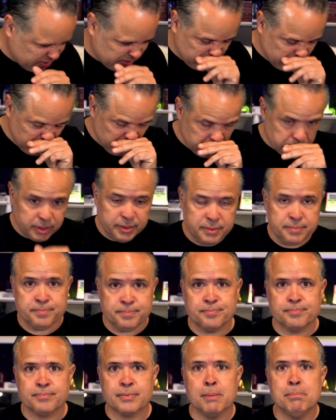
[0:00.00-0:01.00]
me.
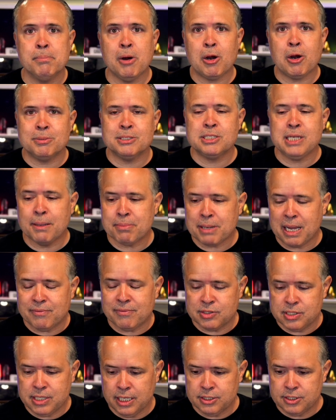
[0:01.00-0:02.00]
Barbershop
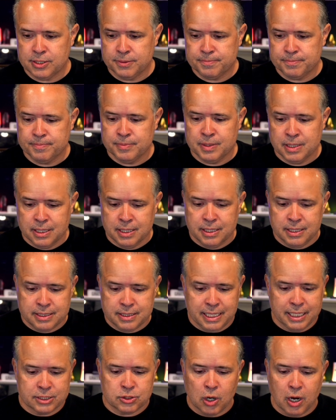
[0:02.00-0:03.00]
conversation.
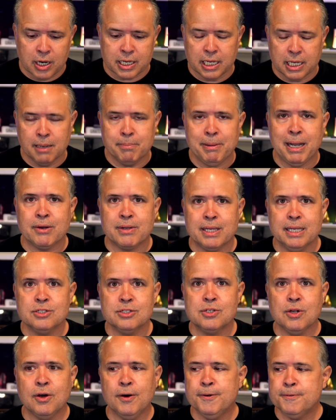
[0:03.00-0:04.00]
They're talking about King
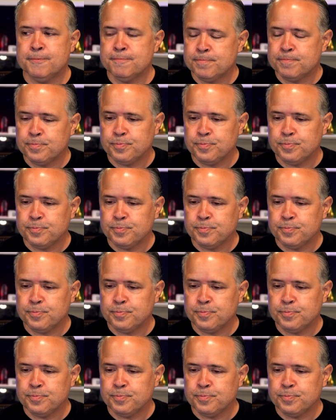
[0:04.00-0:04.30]
Saul.